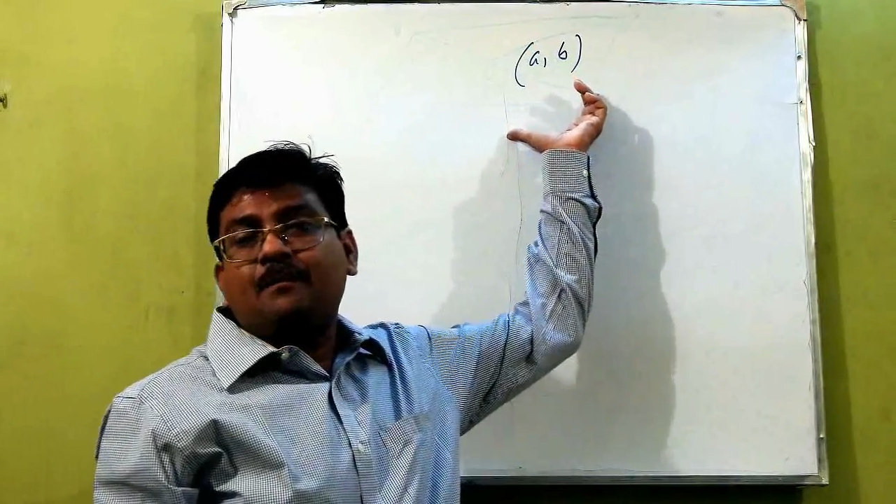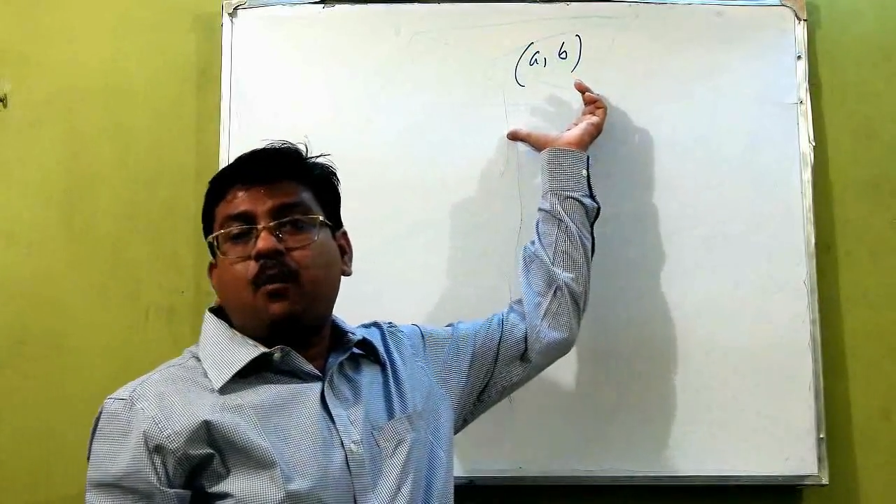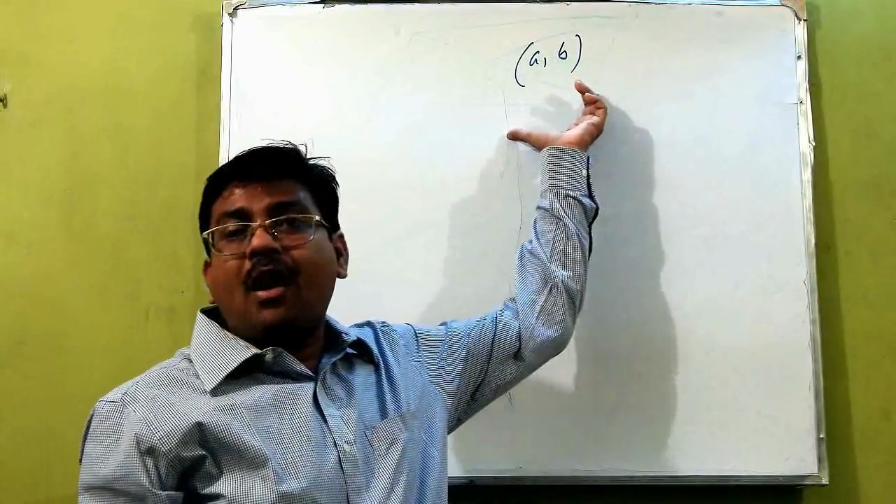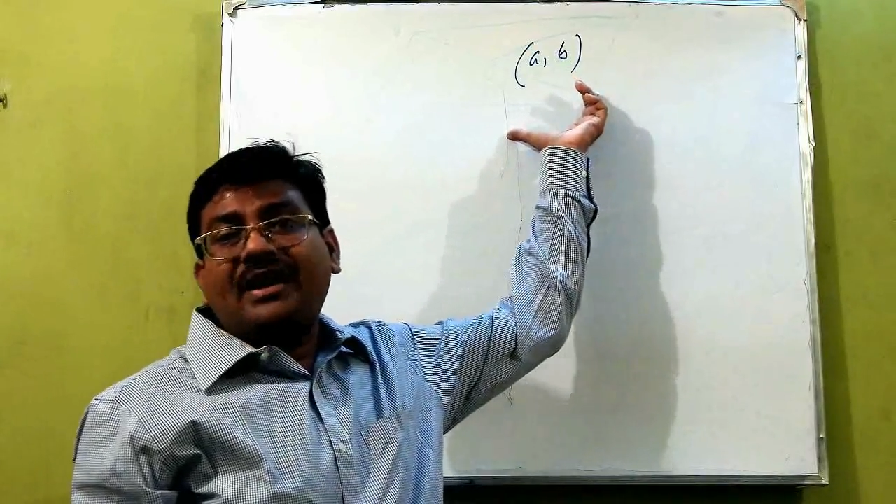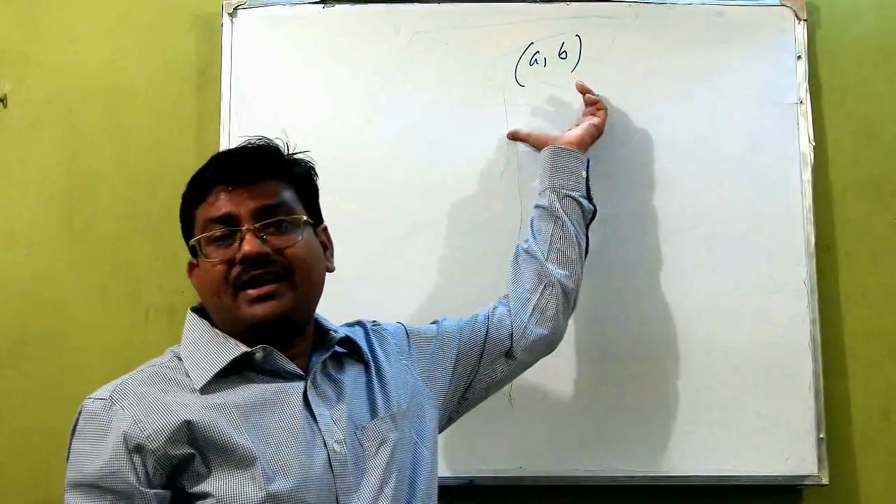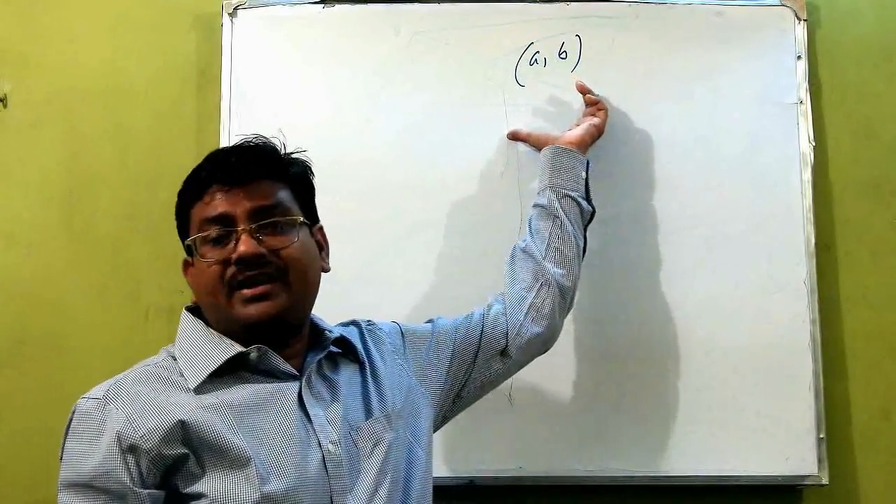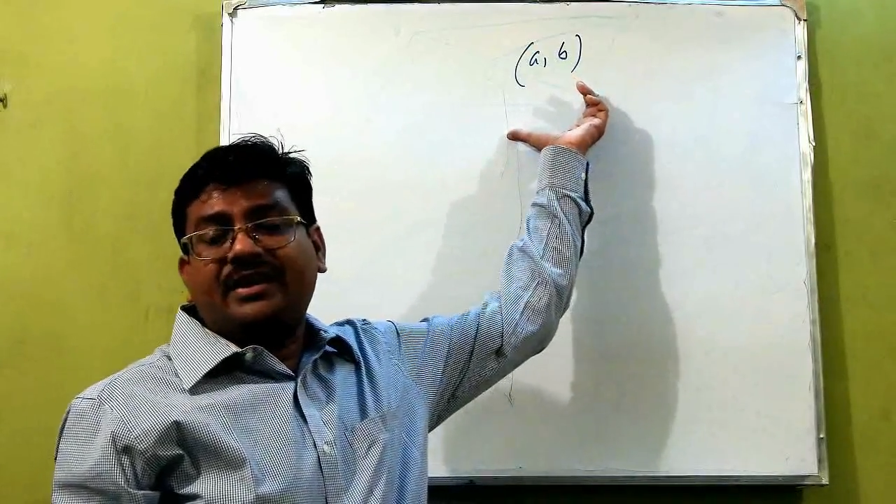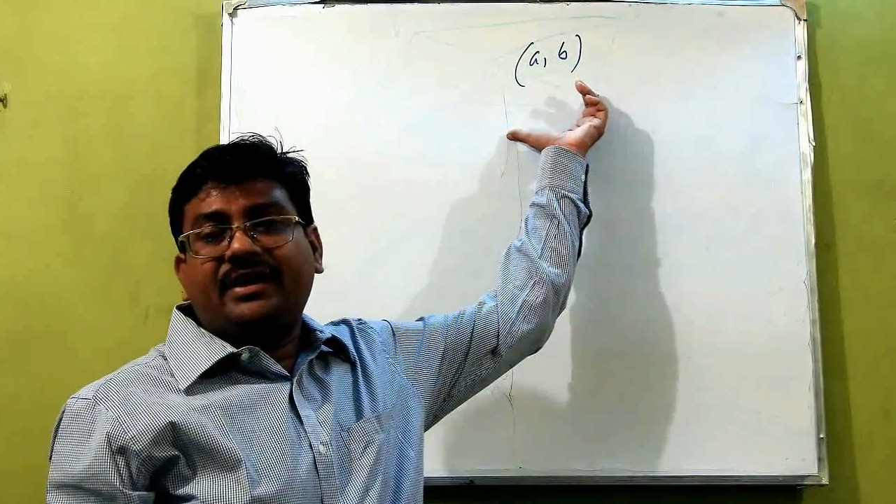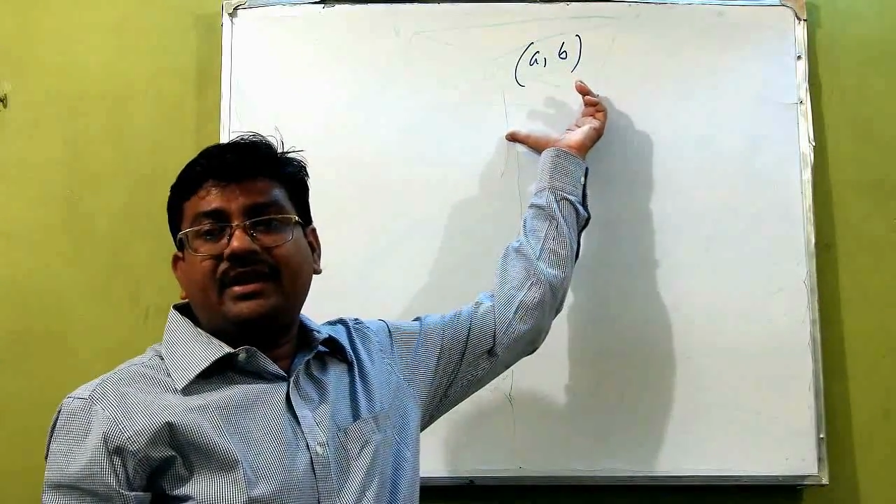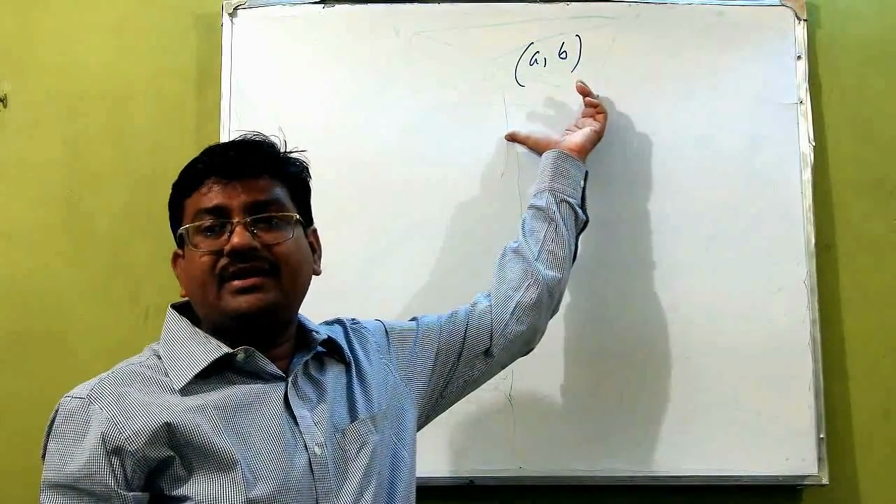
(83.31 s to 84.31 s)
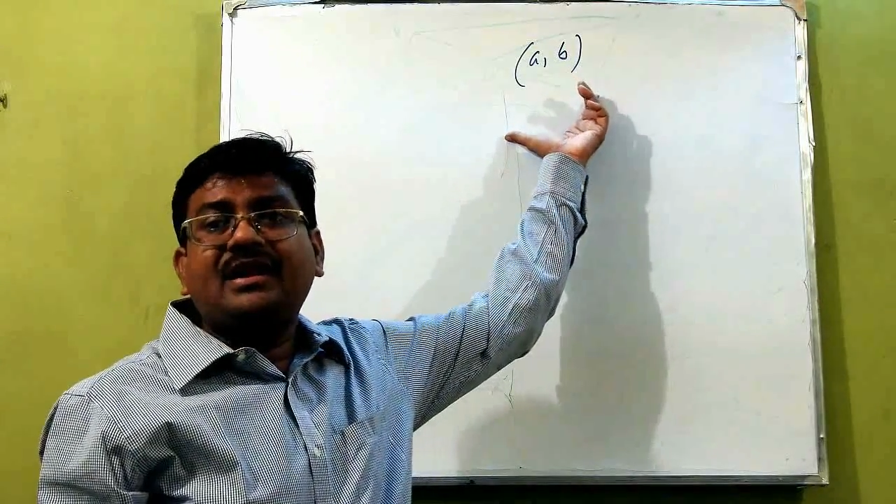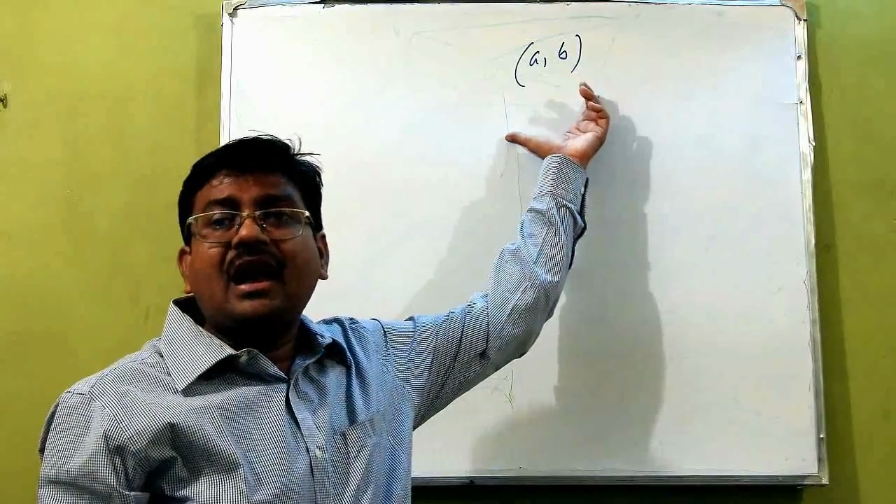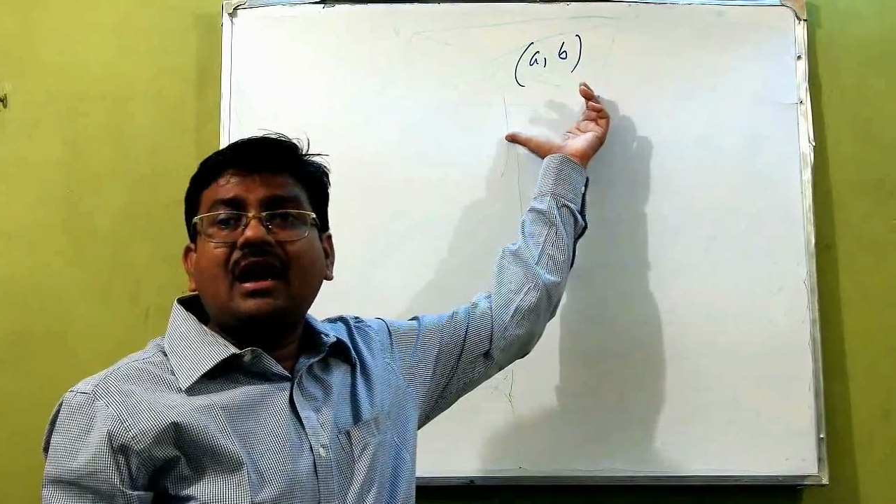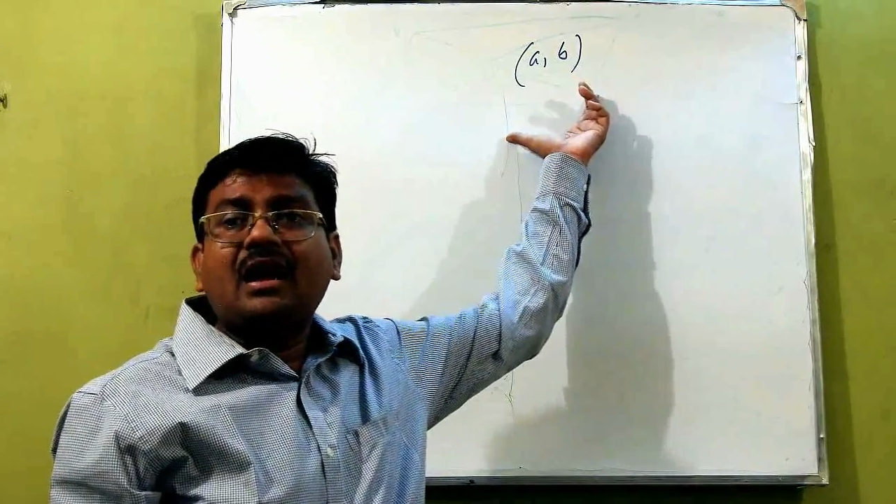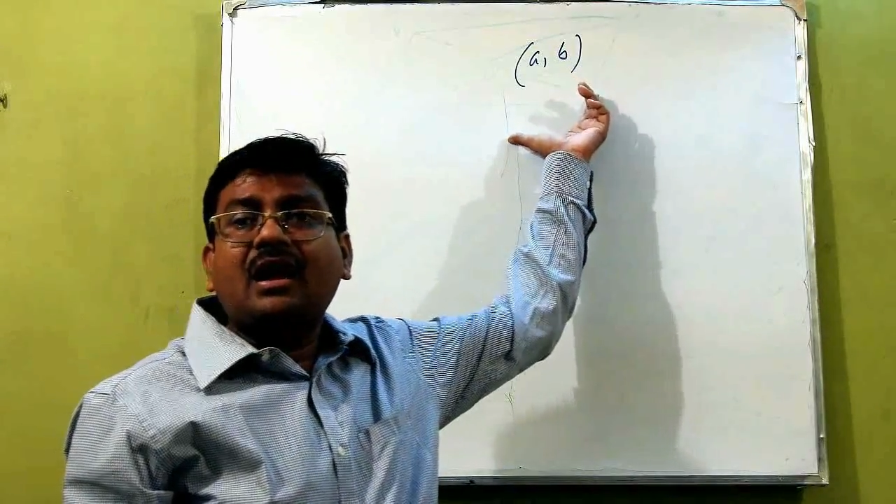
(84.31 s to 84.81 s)
point in
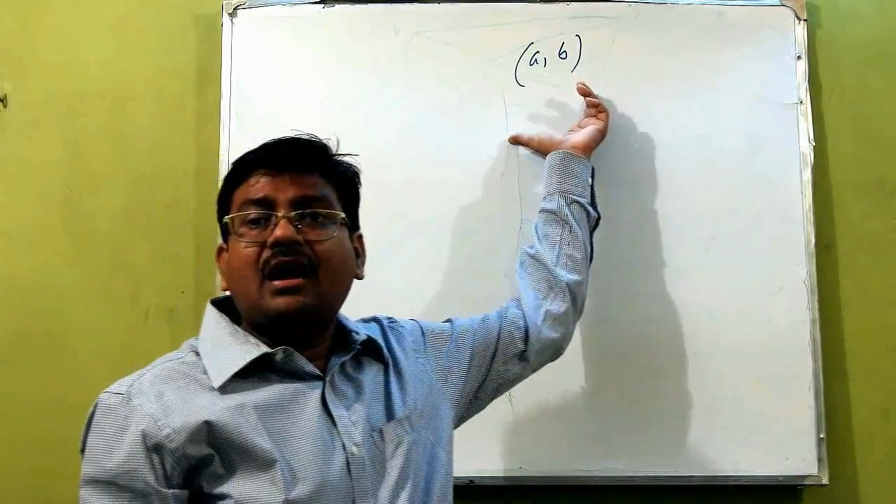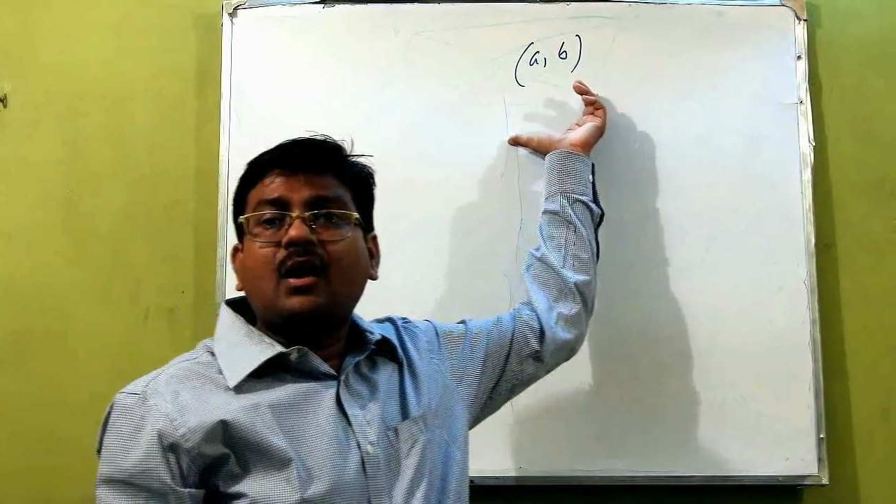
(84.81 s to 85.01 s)
the